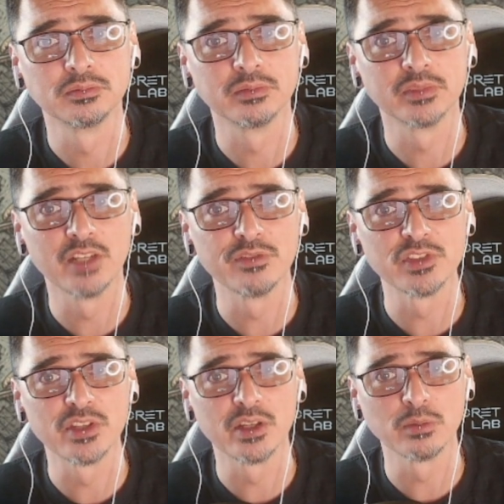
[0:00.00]
And if
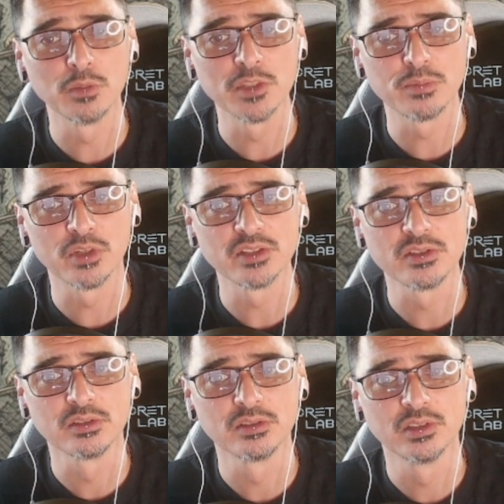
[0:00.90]
it's not, I'm going to be
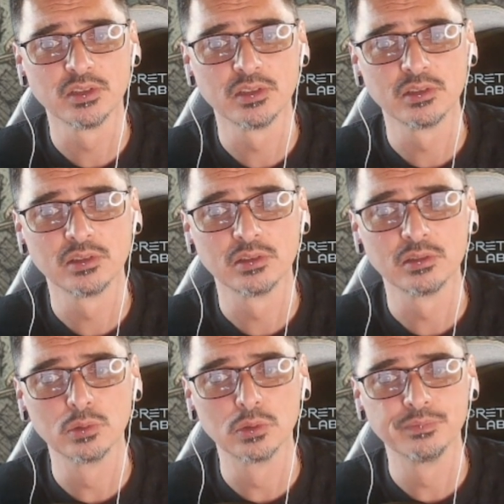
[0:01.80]
surprised.
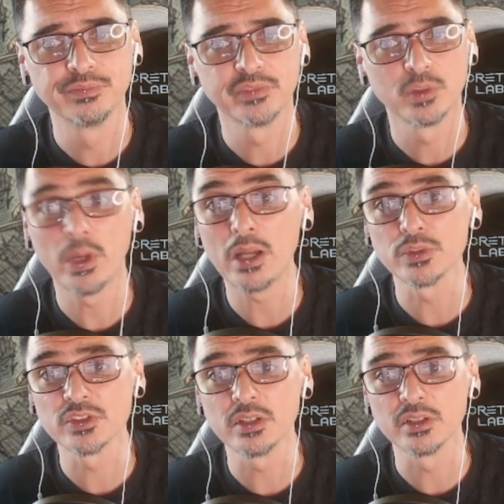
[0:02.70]
Lore. Wow,
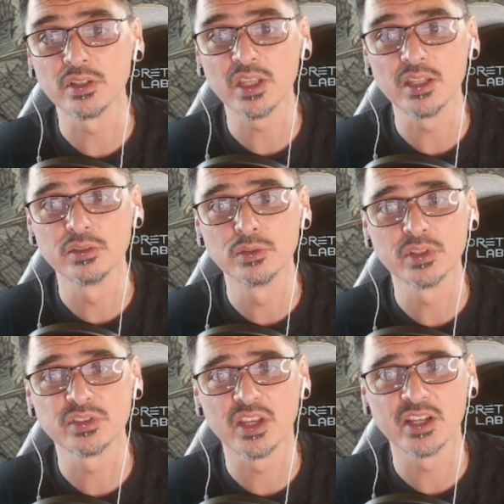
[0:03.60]
it's not. Okay, who
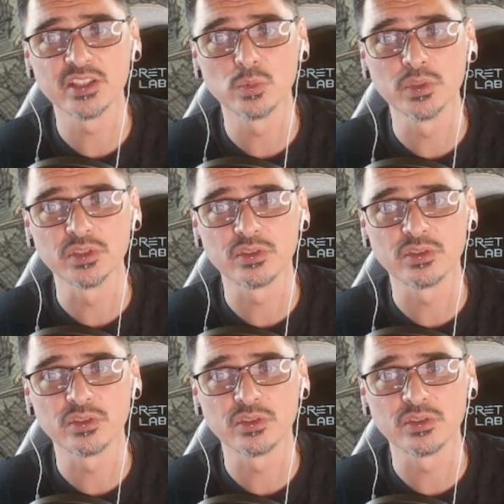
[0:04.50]
has the highest wits?